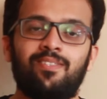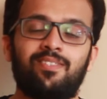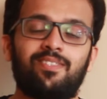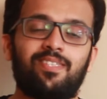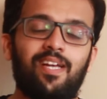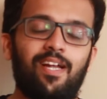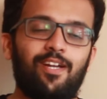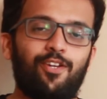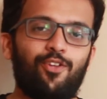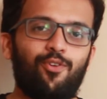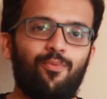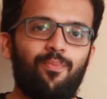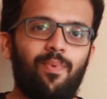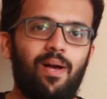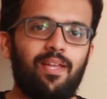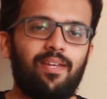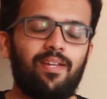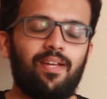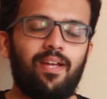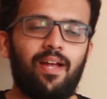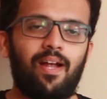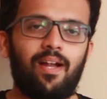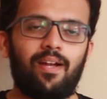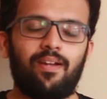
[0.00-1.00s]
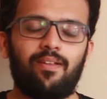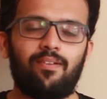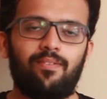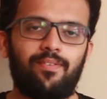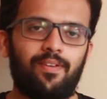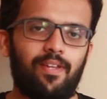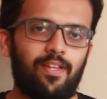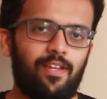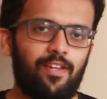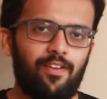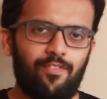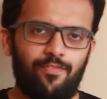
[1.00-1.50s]
Sadio Mane had a
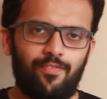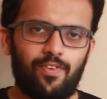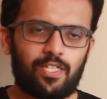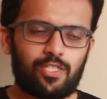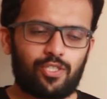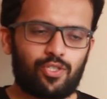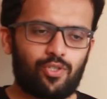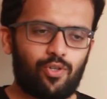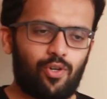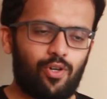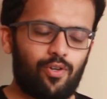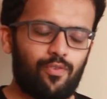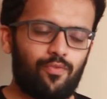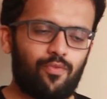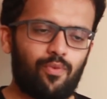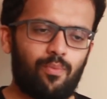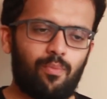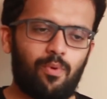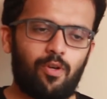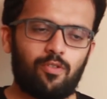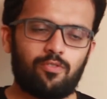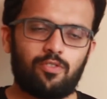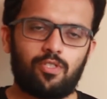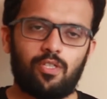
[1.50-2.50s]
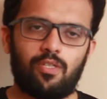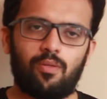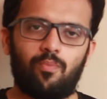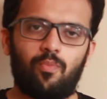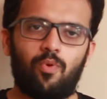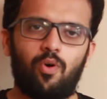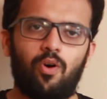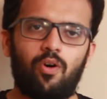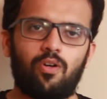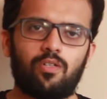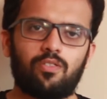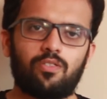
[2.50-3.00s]
terrific shot from outside the
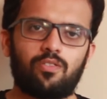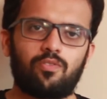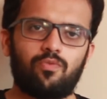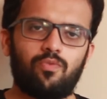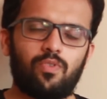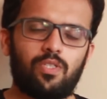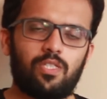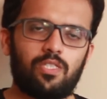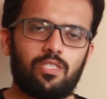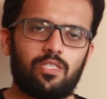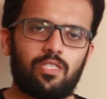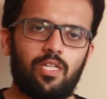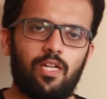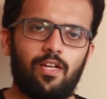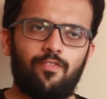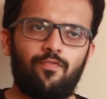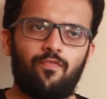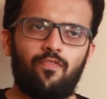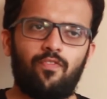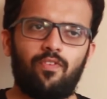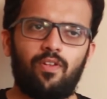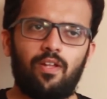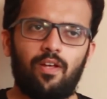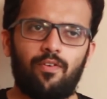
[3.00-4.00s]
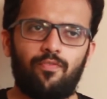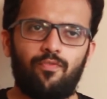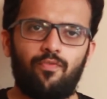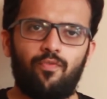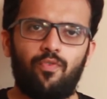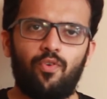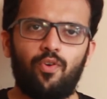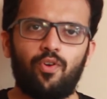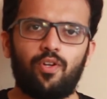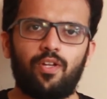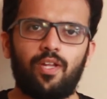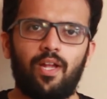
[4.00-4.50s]
box with his left
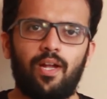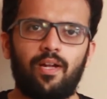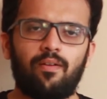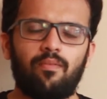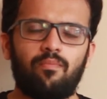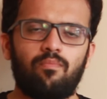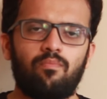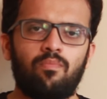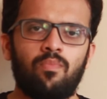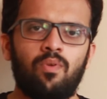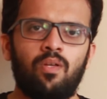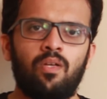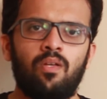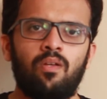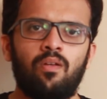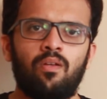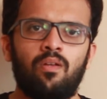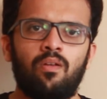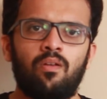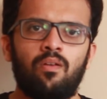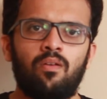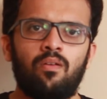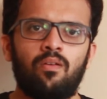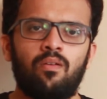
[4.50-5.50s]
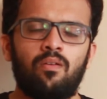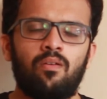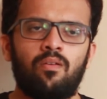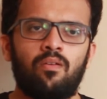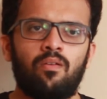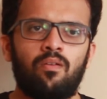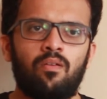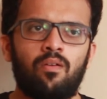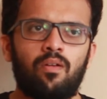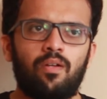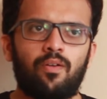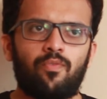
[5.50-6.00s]
foot, and
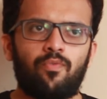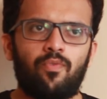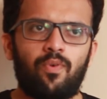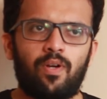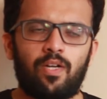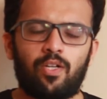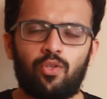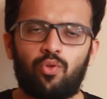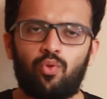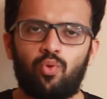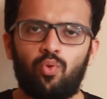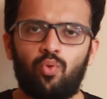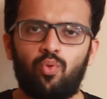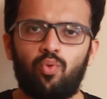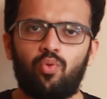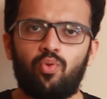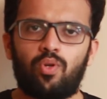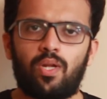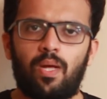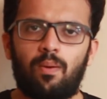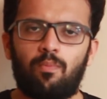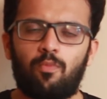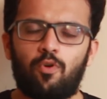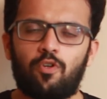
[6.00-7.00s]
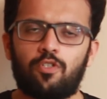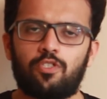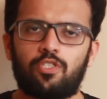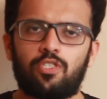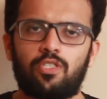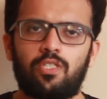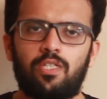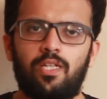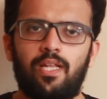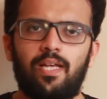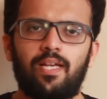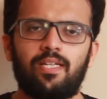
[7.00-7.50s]
it went through
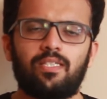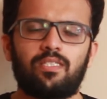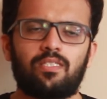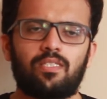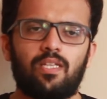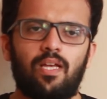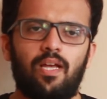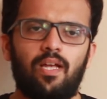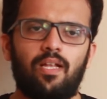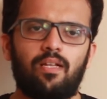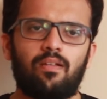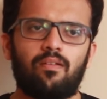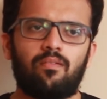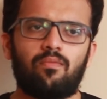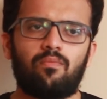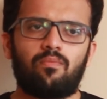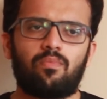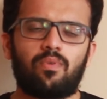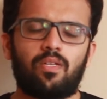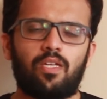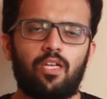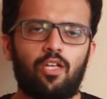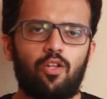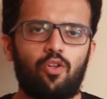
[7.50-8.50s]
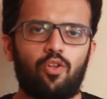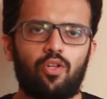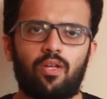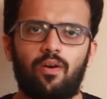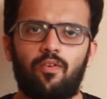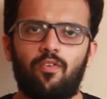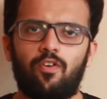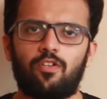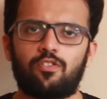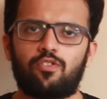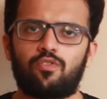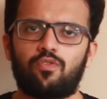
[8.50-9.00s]
Ramos' legs, and Keylor
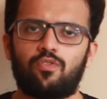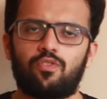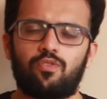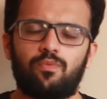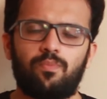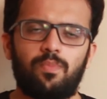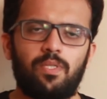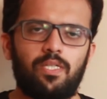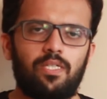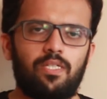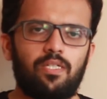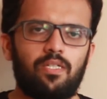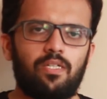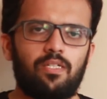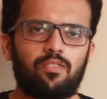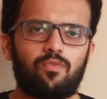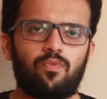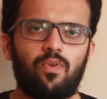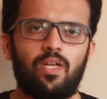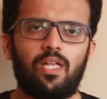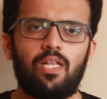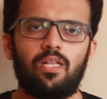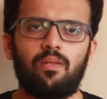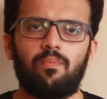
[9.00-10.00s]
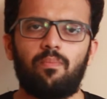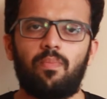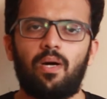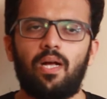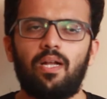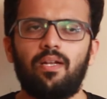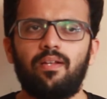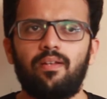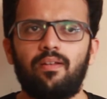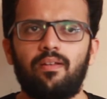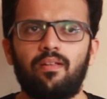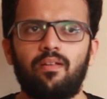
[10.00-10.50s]
Navas was beaten as well,
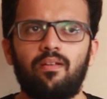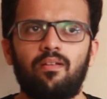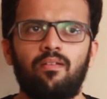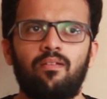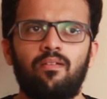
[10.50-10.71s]
but